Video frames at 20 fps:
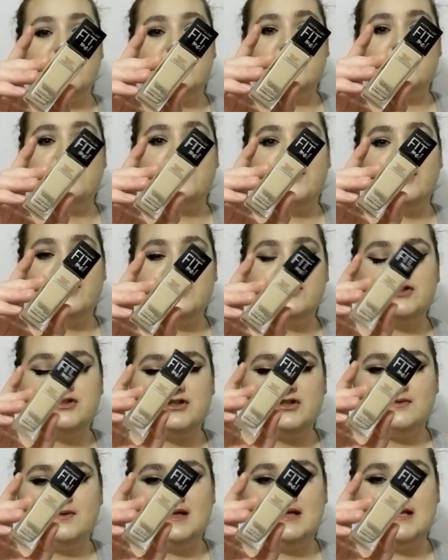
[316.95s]
good for those
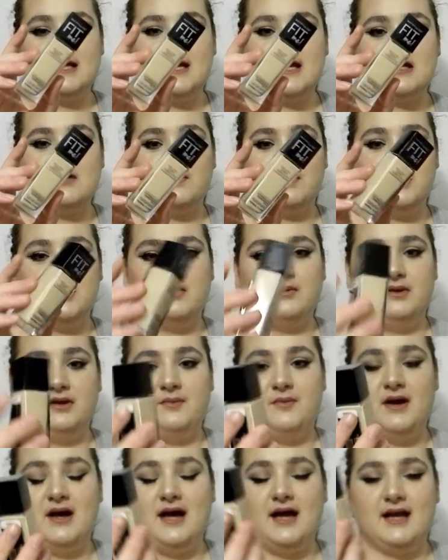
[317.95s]
dewy days where you really
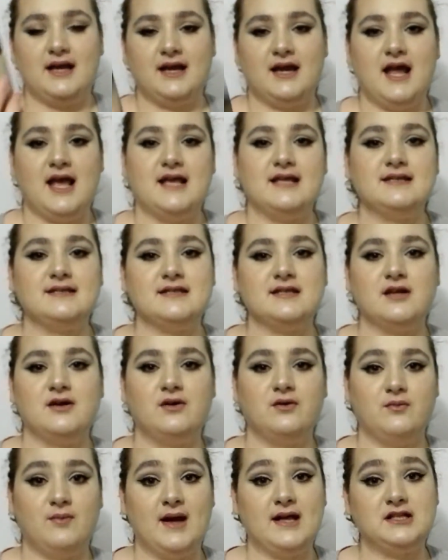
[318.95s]
want a nice
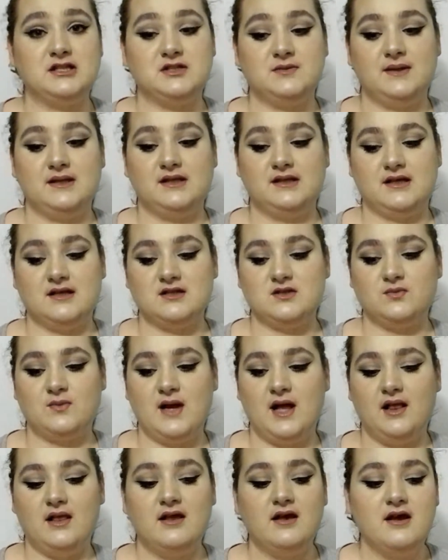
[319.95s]
wet dewy look as
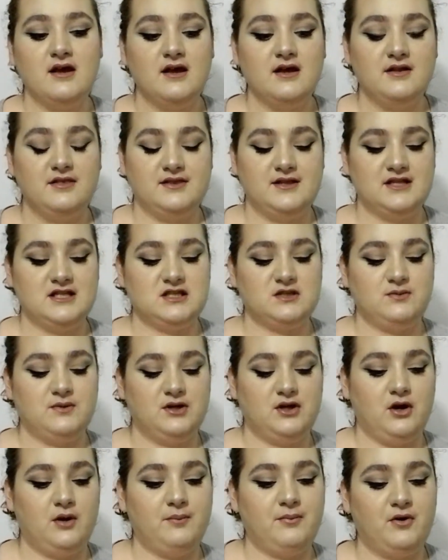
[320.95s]
well. This would
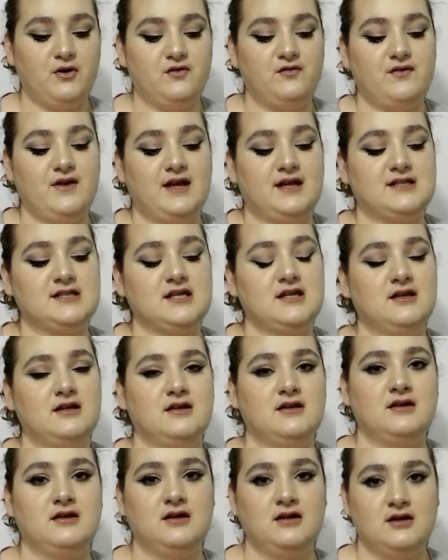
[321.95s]
go perfect
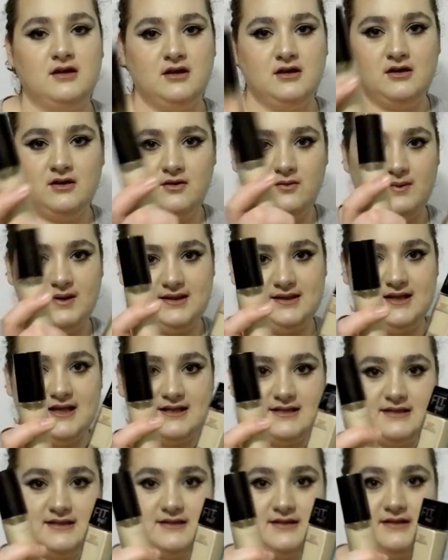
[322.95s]
with
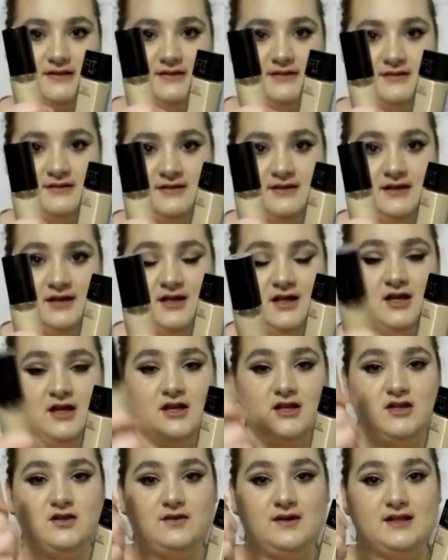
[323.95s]
this.
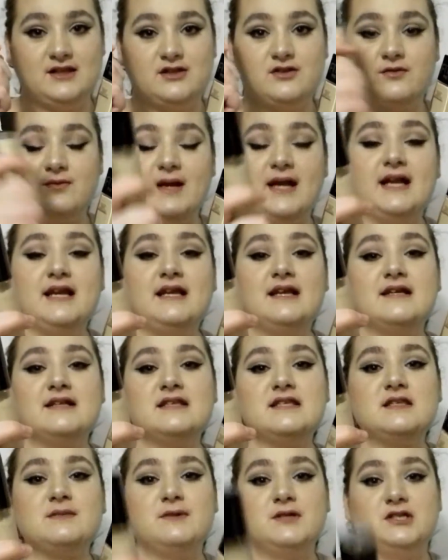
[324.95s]
You get the
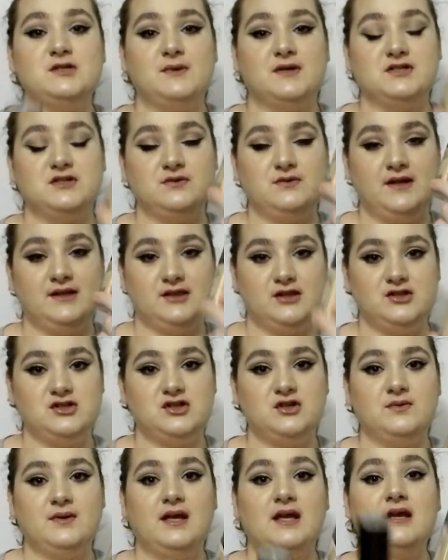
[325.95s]
radiance, but you also get the
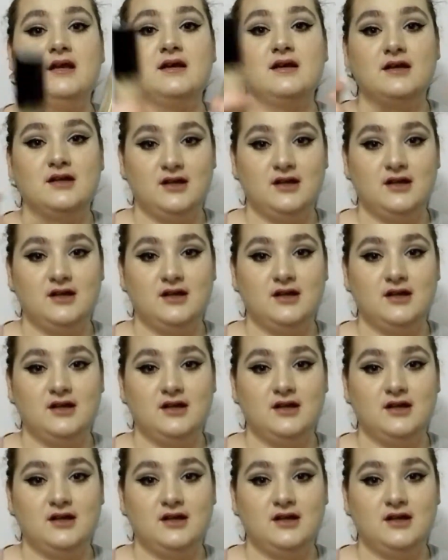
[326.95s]
dewy.